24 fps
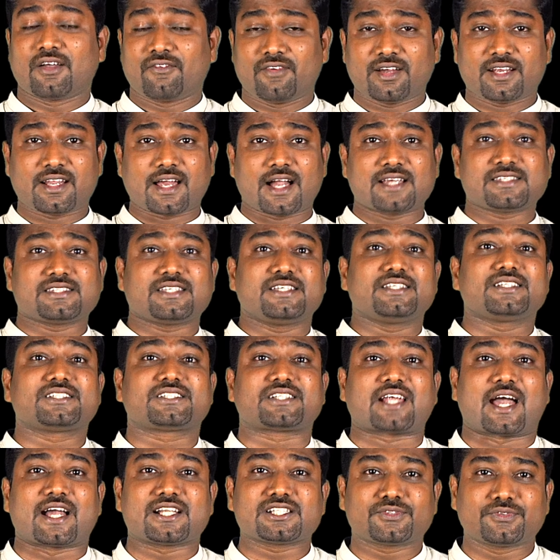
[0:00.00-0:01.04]
Whereas in
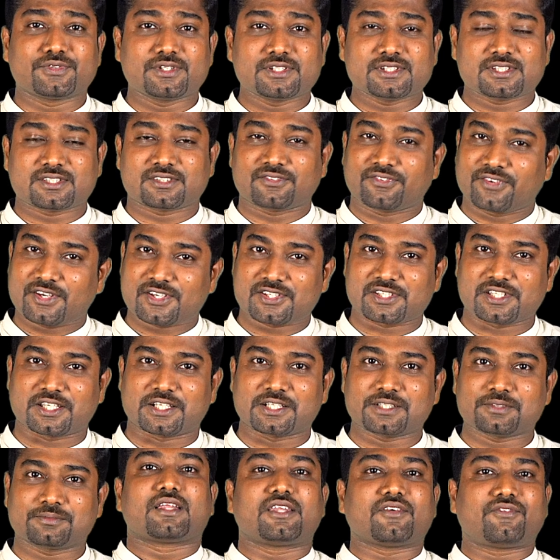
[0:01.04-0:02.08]
transverse
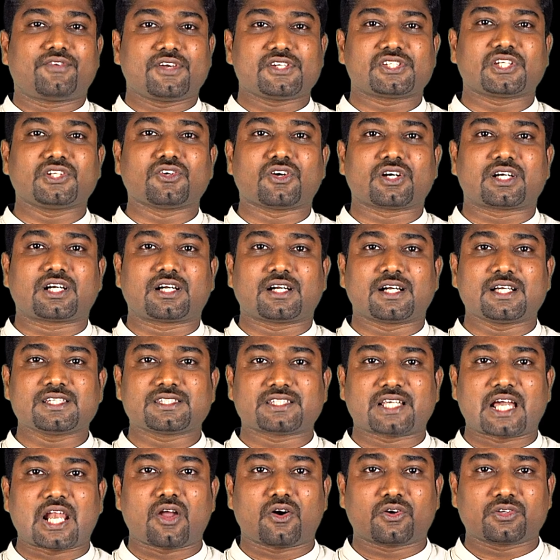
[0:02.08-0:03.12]
fission, the fission
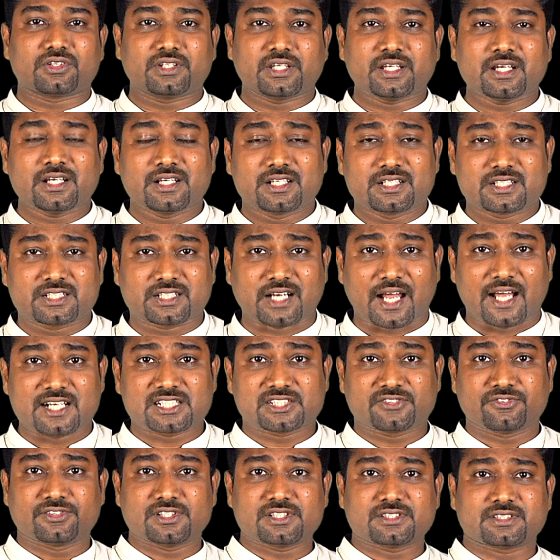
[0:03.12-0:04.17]
occurs along the
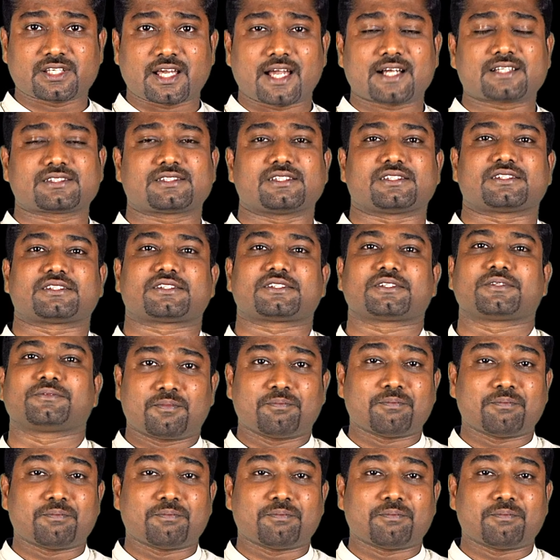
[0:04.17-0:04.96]
transverse axis.